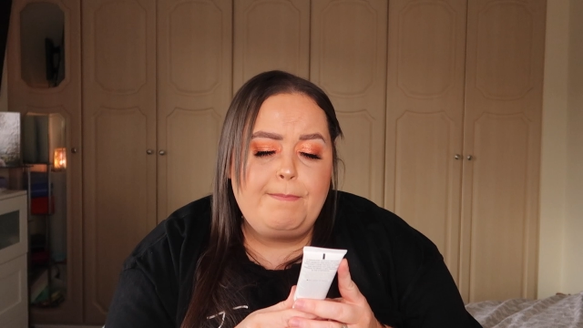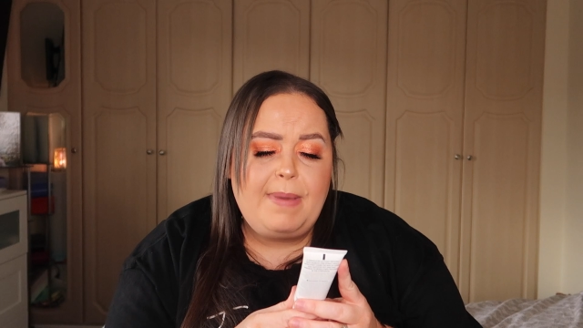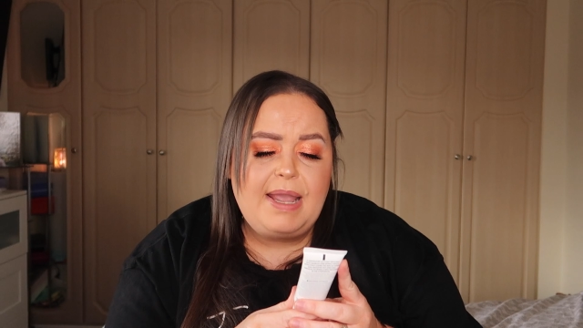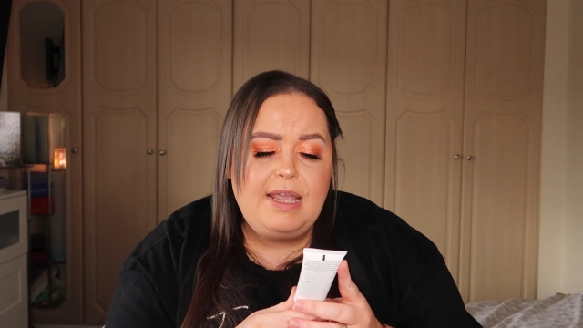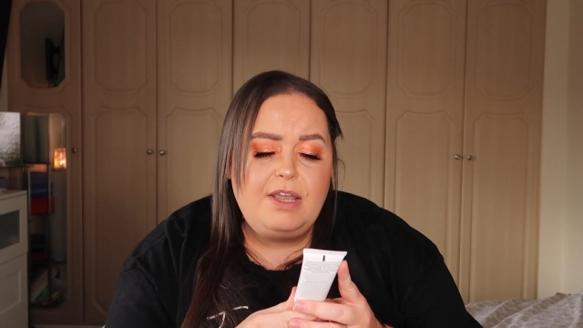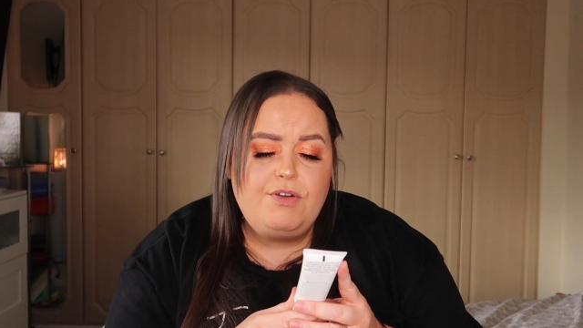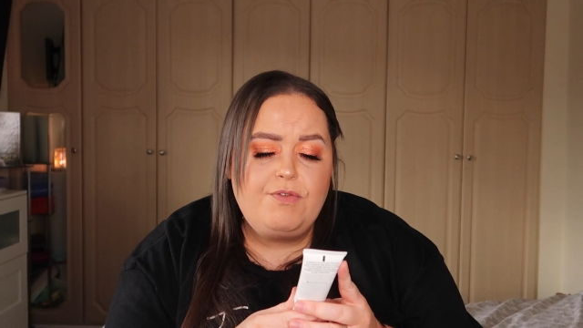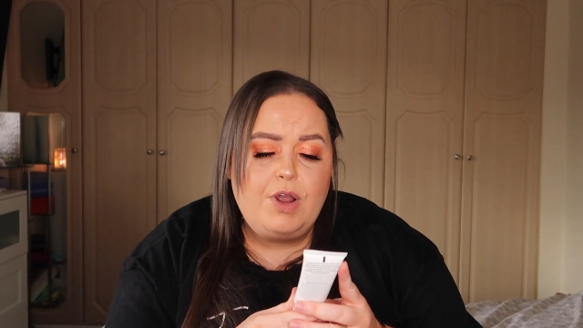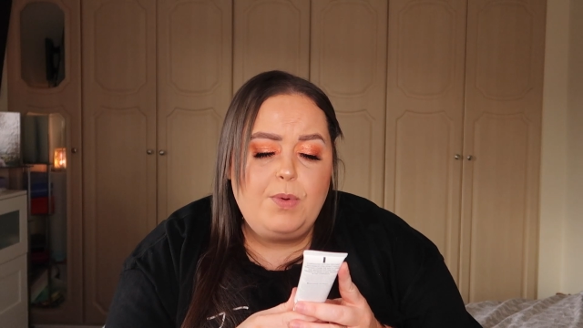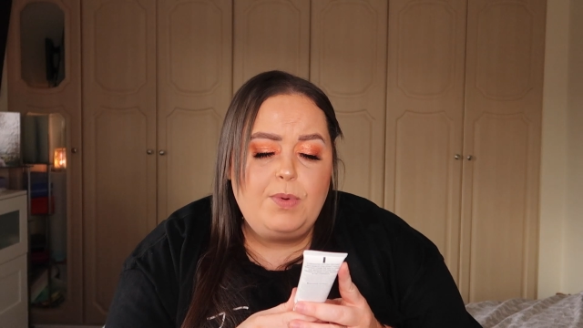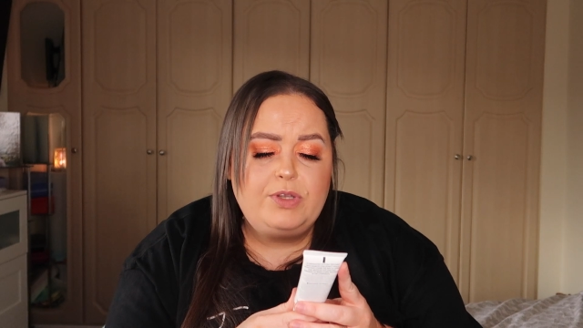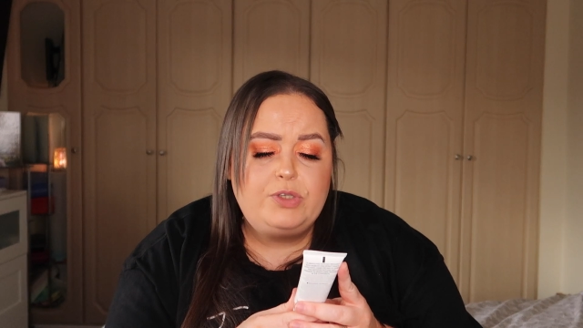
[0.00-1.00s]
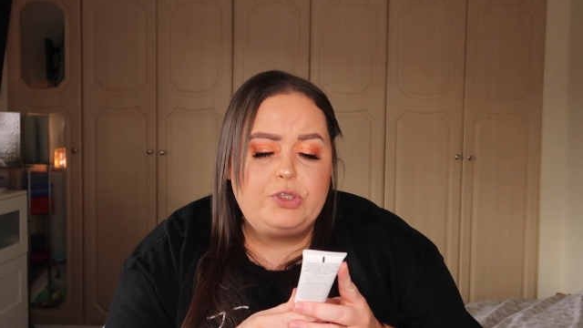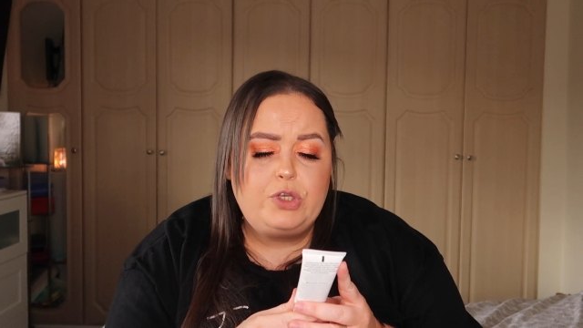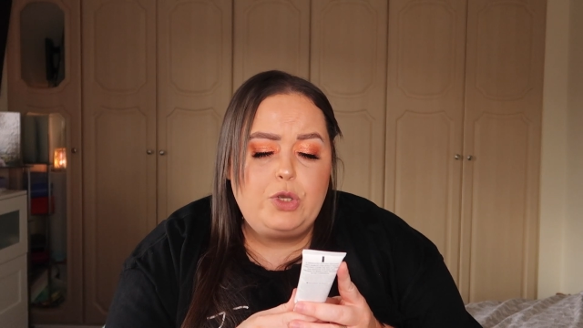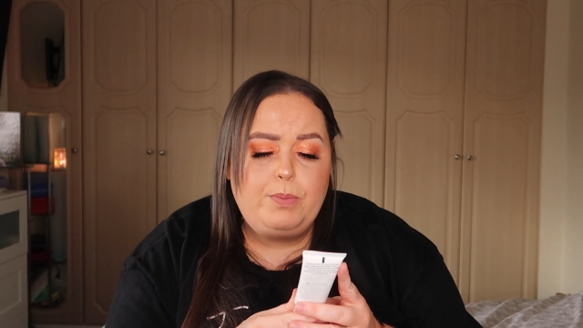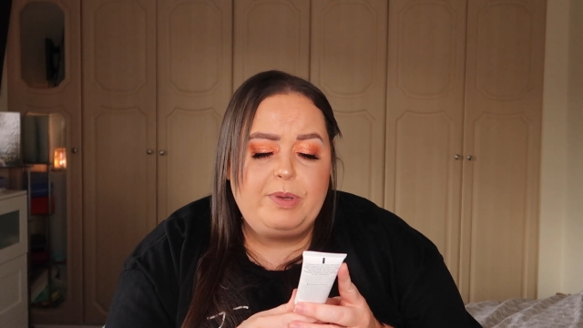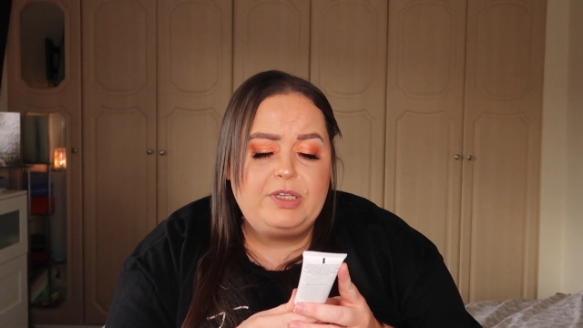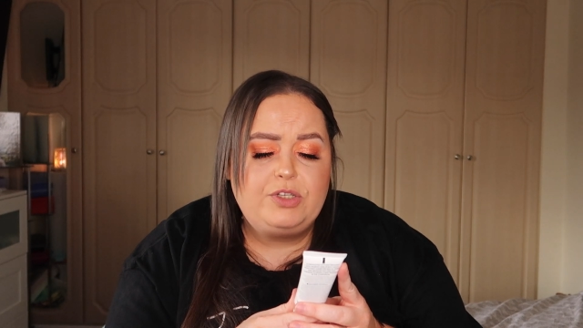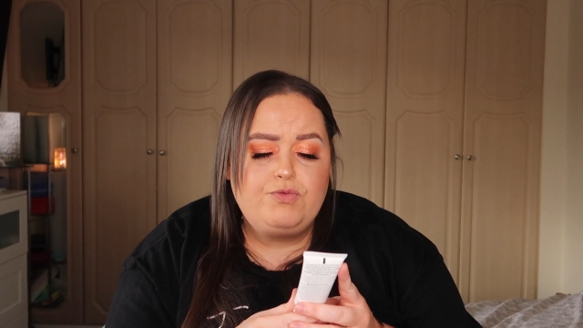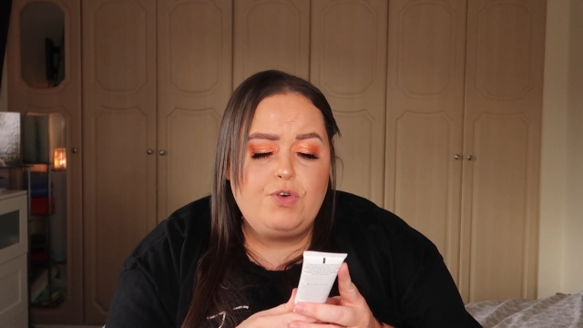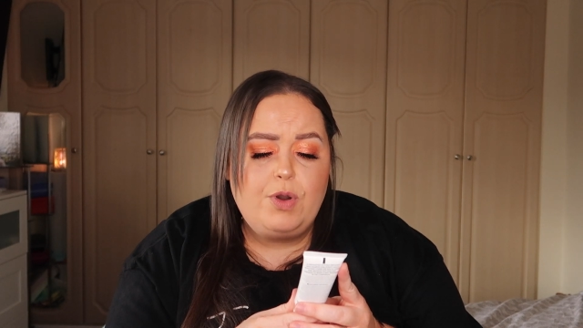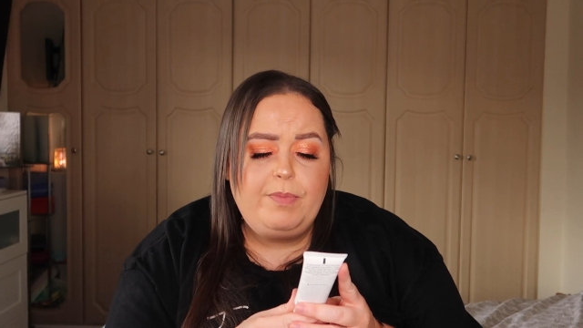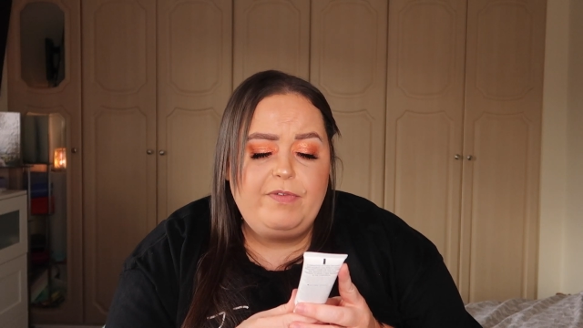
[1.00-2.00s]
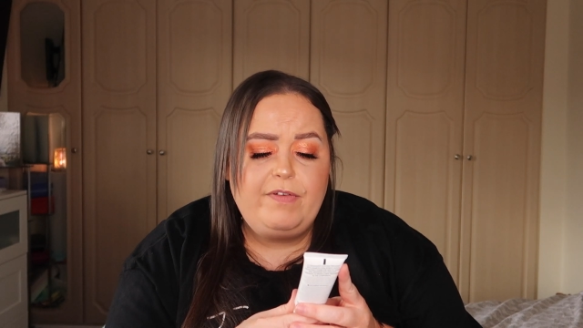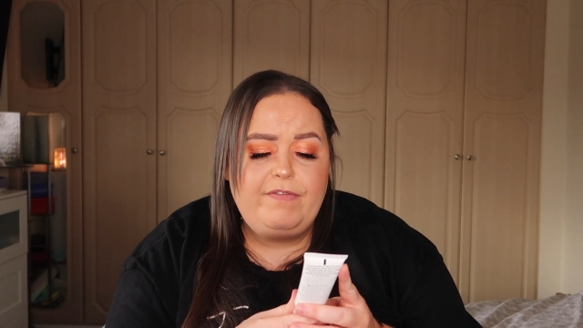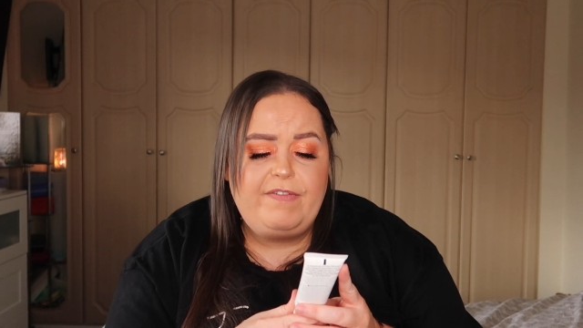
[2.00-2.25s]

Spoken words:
Micro Super Scrub for